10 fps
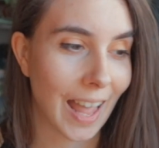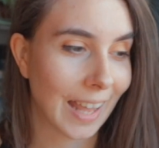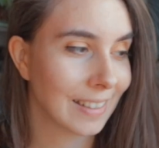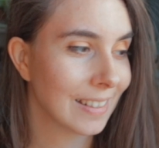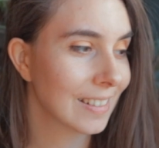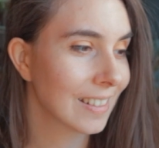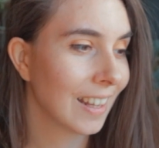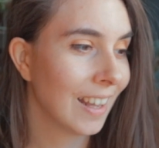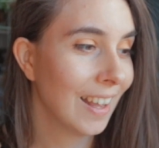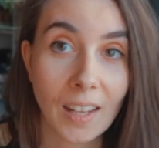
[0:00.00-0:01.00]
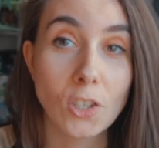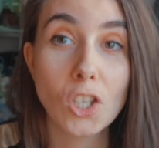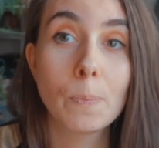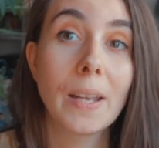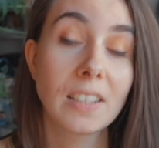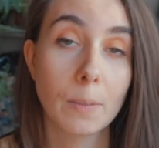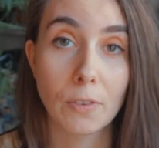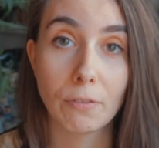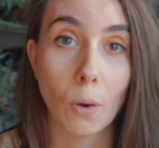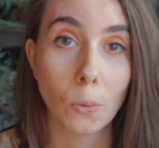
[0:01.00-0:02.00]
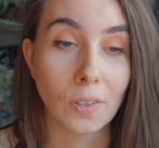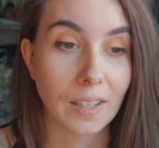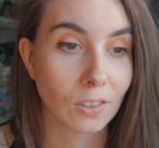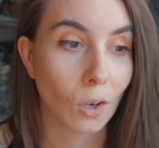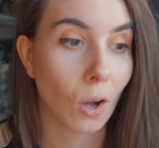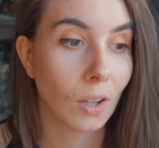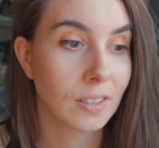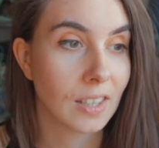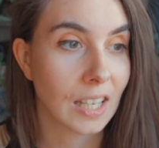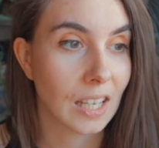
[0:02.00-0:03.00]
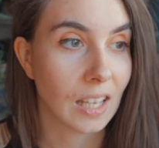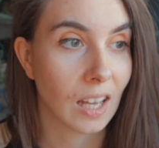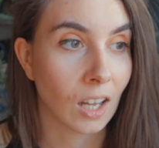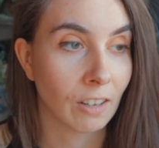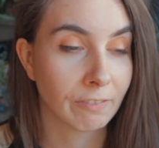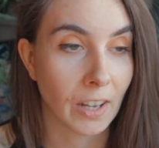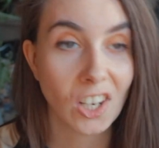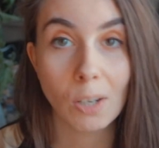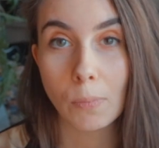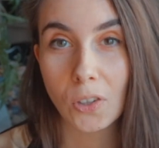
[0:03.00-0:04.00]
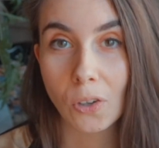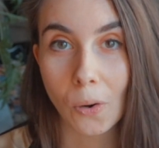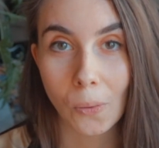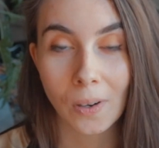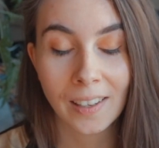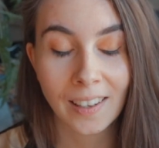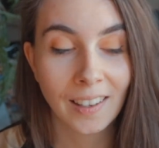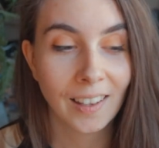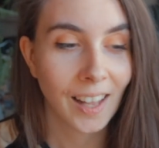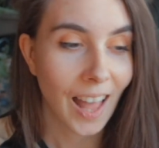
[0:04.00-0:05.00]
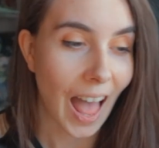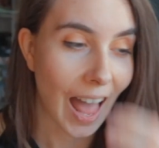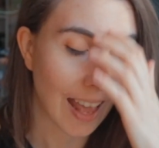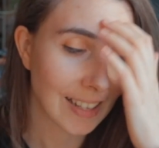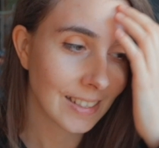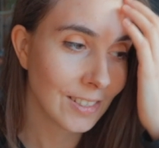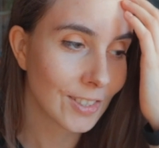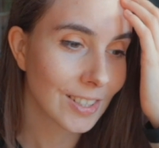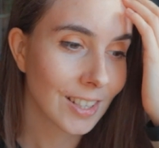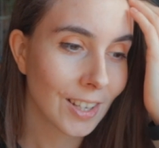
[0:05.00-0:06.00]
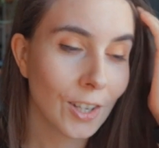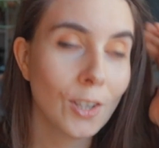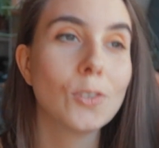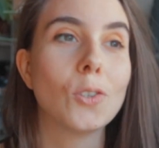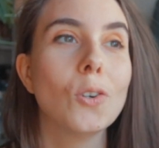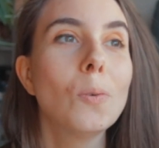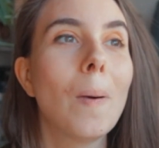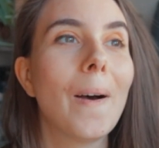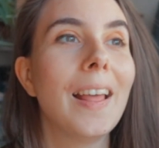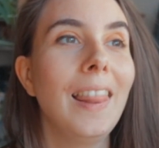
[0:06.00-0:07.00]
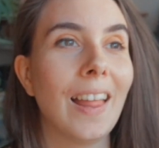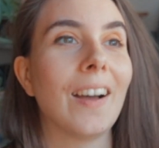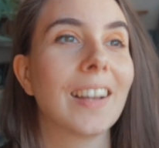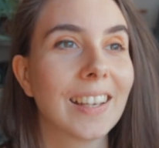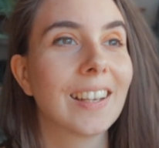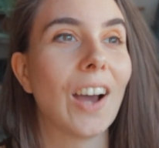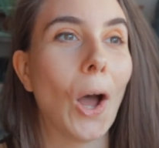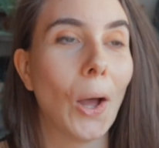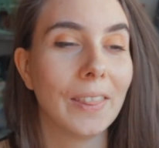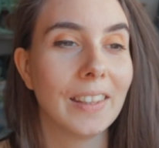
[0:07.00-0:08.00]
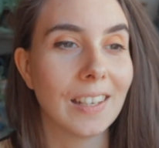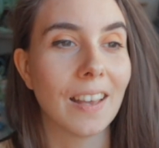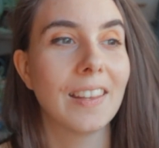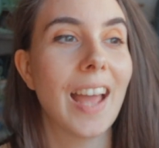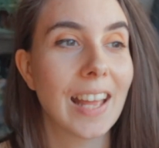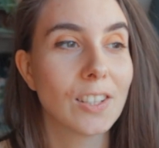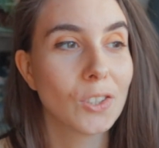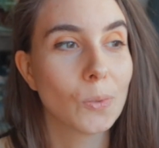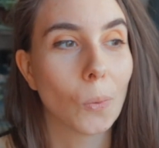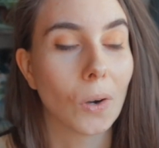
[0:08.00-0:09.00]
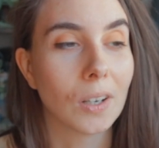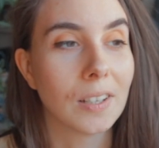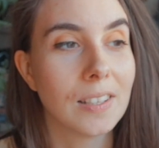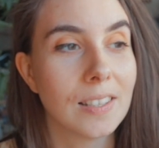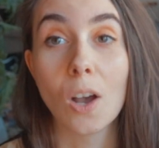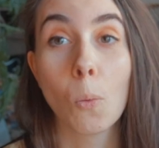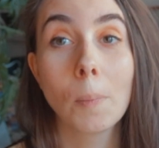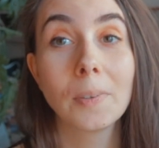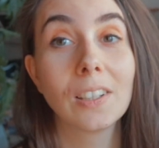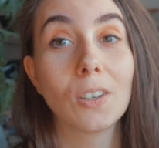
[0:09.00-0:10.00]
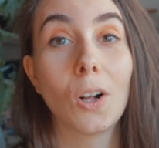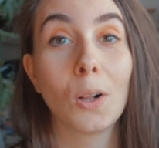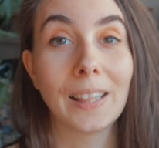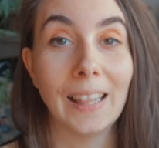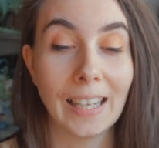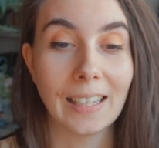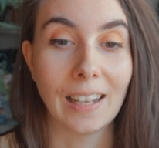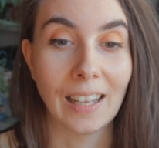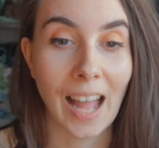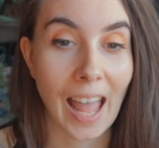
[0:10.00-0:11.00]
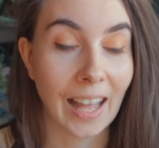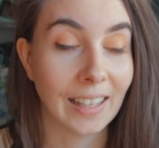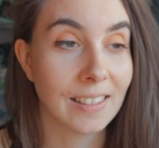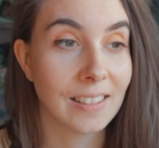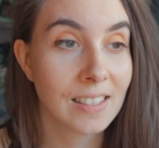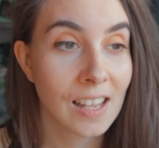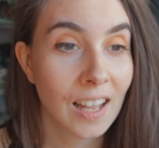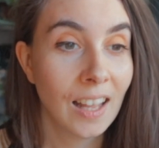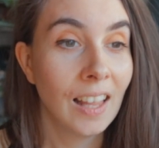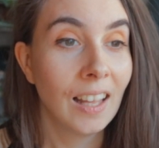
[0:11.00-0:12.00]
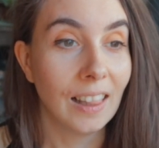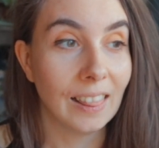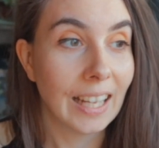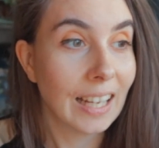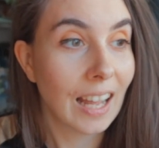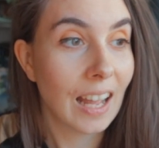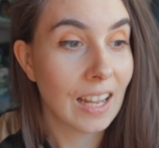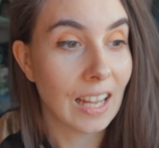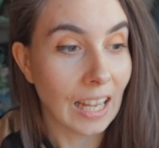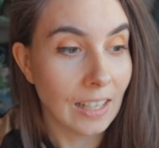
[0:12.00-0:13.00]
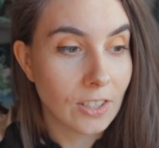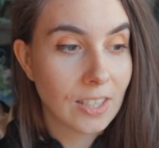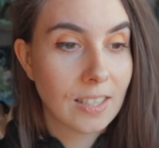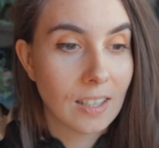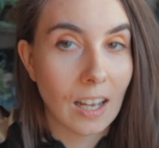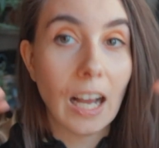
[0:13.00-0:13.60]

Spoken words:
and I just picked up the phone and called the funding bureau, and to my luck, on the other end was a woman called Lena, and Lena is